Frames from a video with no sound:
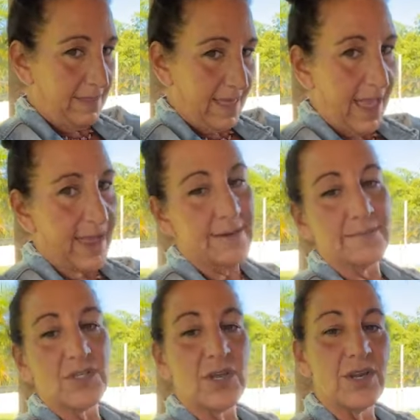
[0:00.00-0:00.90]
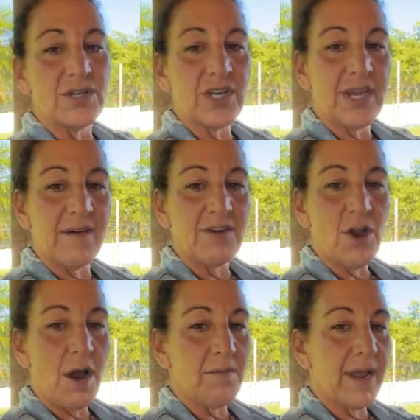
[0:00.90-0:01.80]
like that. So you should
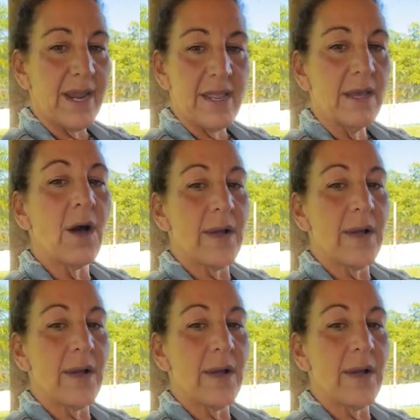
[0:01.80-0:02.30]
not ready.